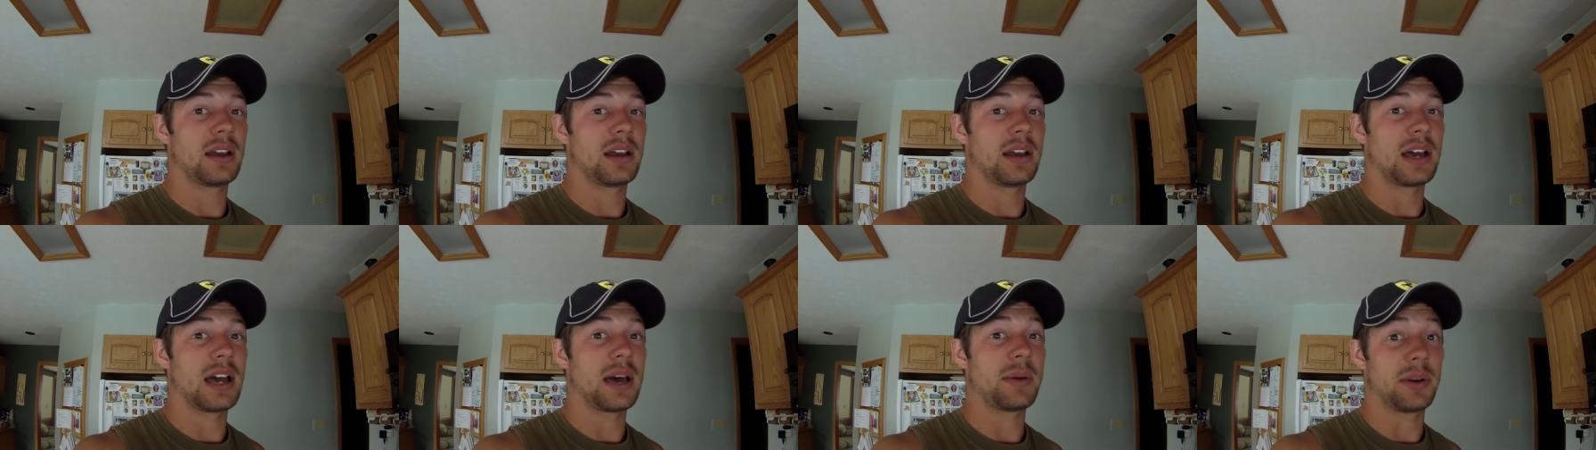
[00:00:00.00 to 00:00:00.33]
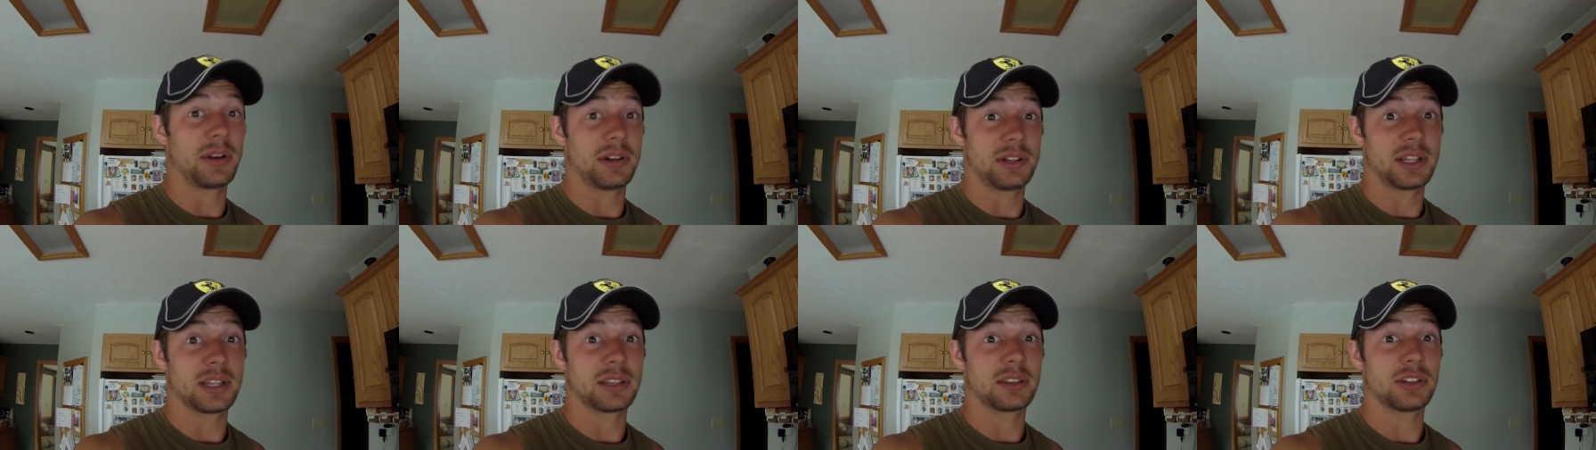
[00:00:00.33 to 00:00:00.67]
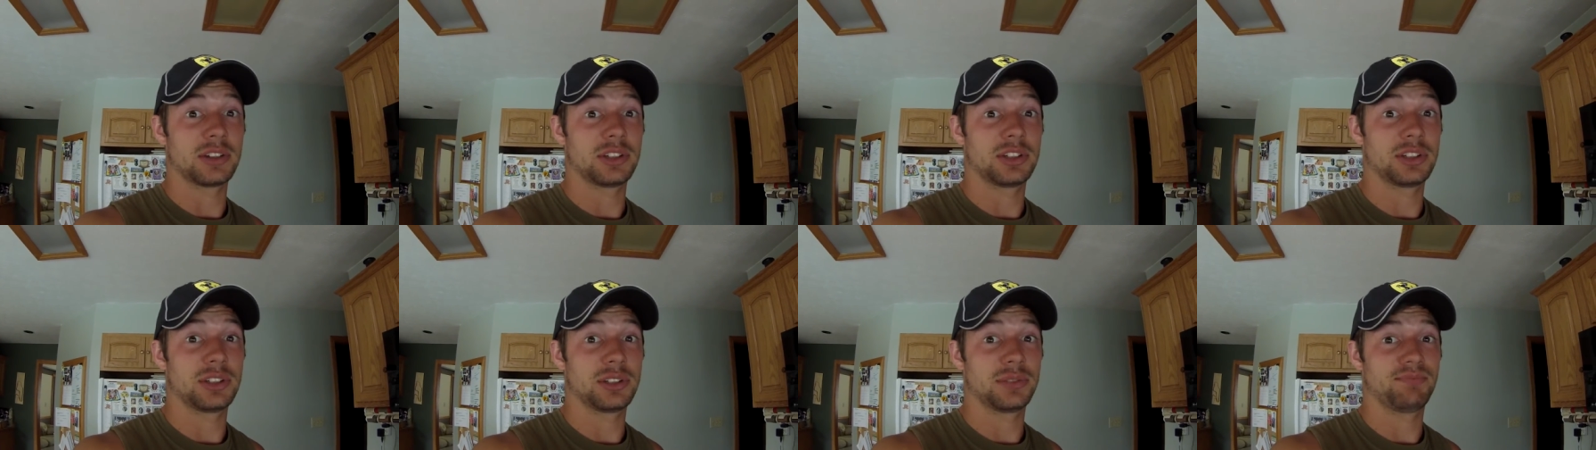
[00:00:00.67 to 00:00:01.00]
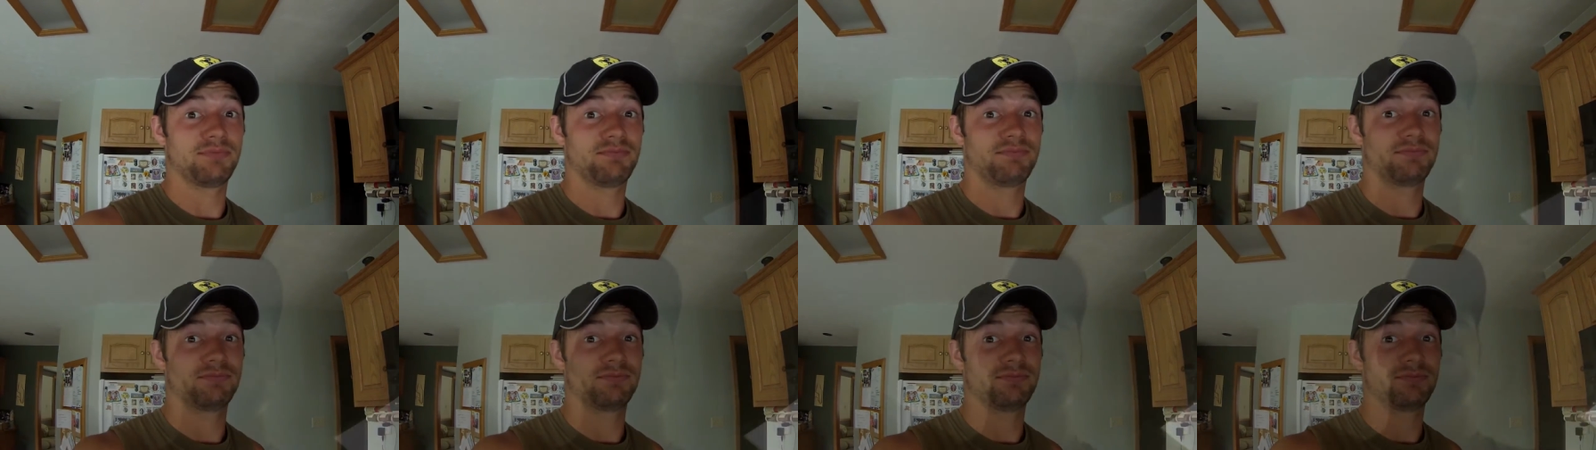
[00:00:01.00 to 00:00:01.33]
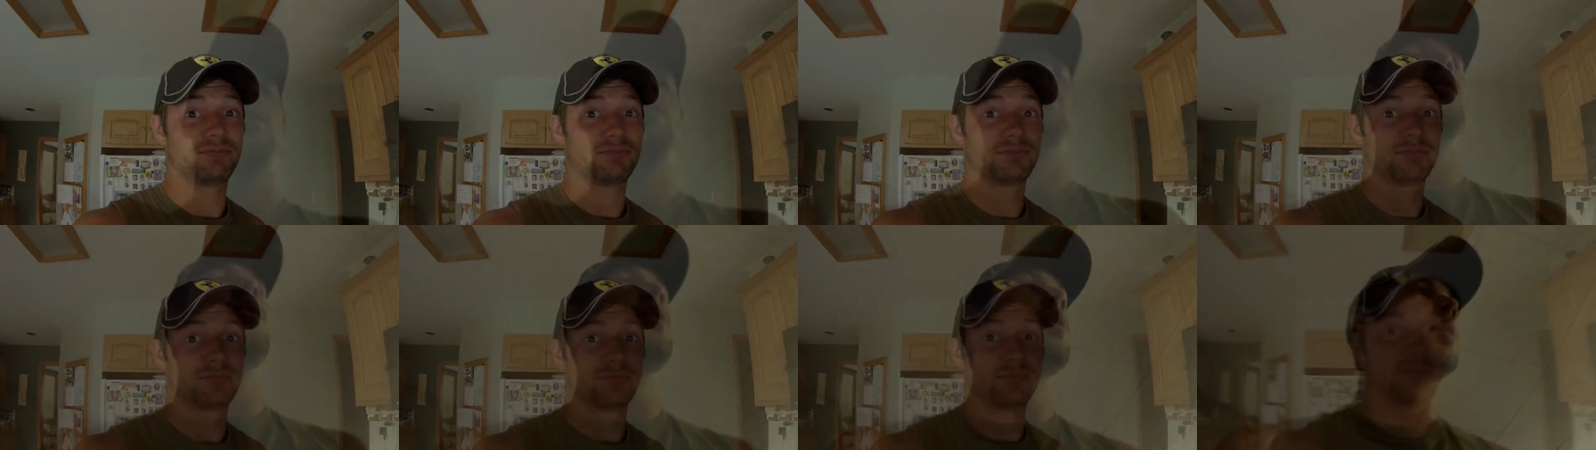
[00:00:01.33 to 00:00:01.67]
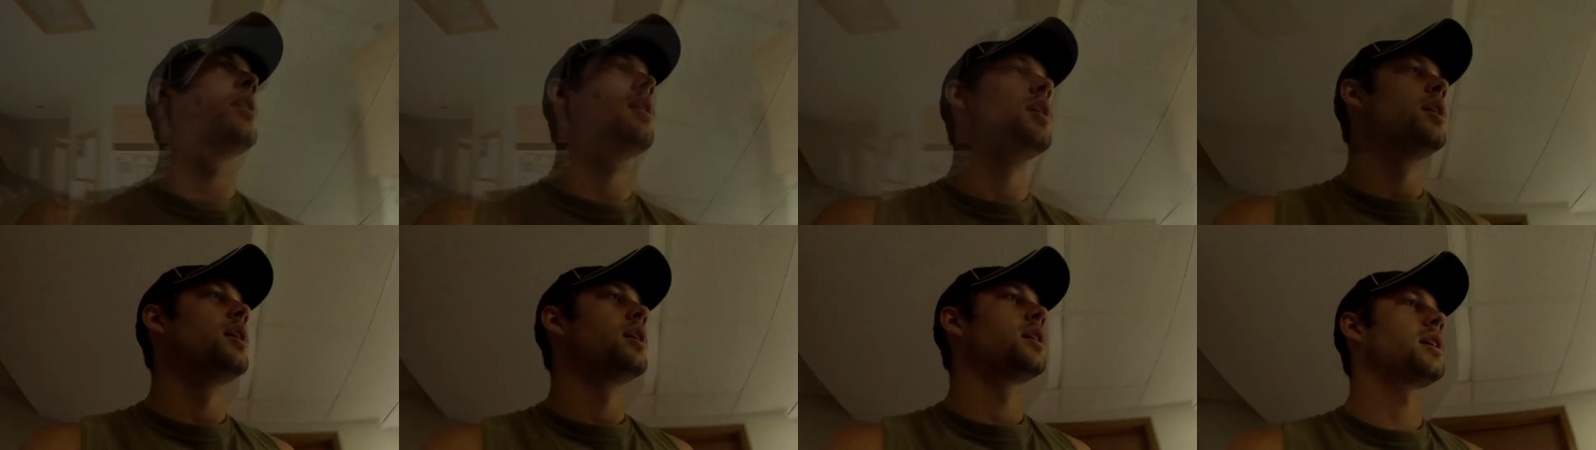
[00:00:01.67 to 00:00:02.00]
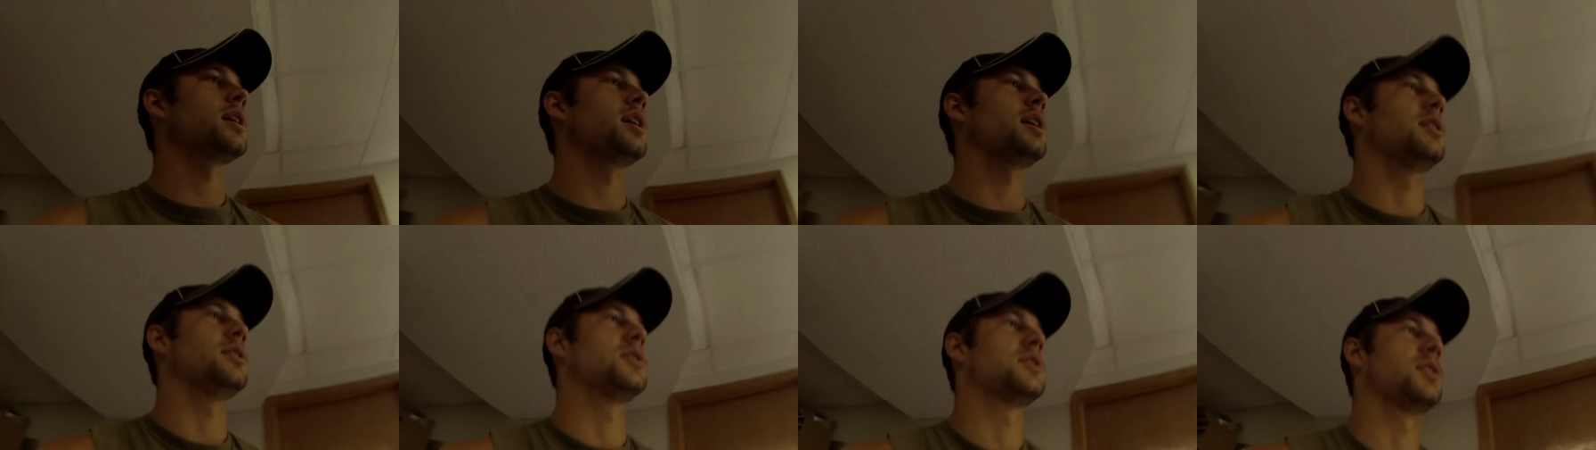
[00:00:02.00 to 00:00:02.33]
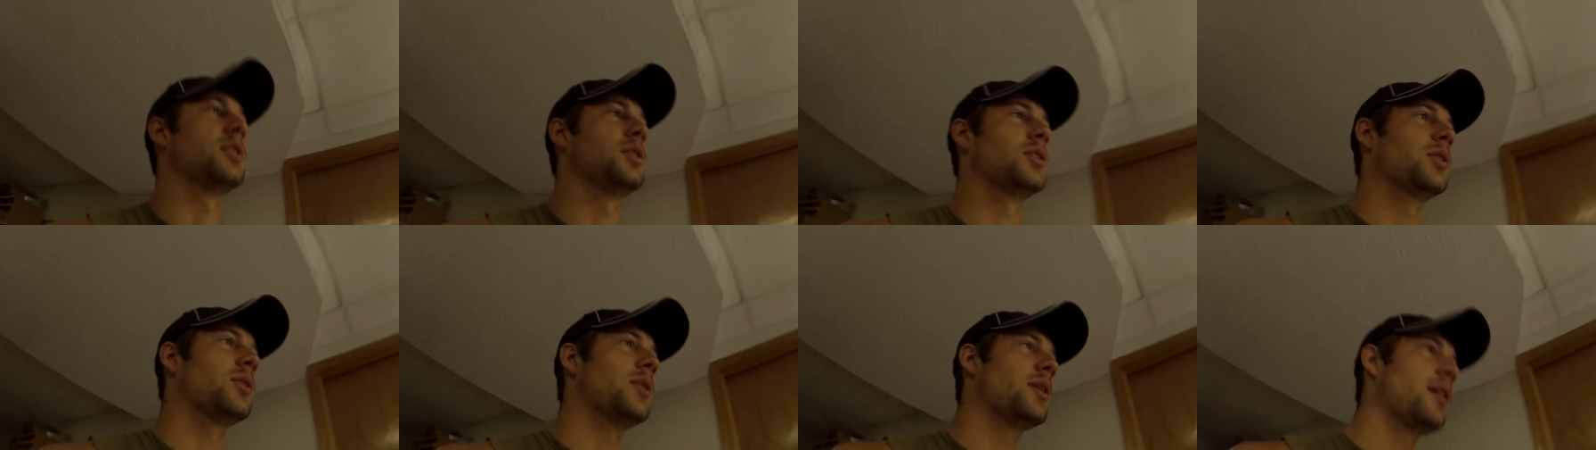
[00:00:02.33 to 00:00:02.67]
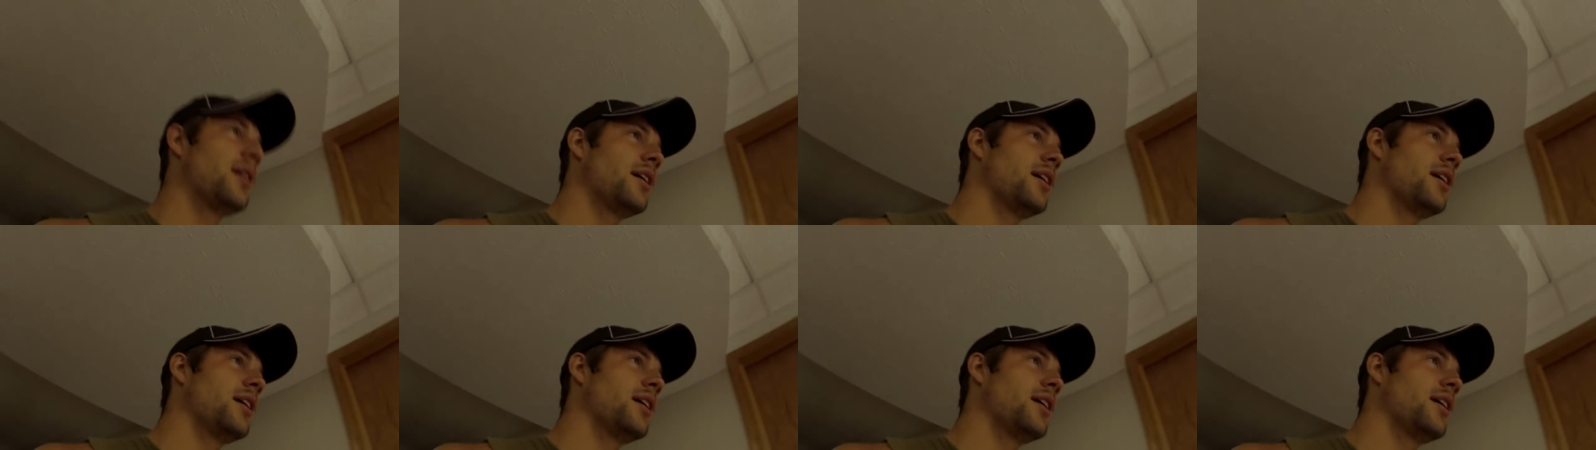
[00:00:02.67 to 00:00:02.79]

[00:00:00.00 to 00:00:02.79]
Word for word: I better take this shit. Okay, so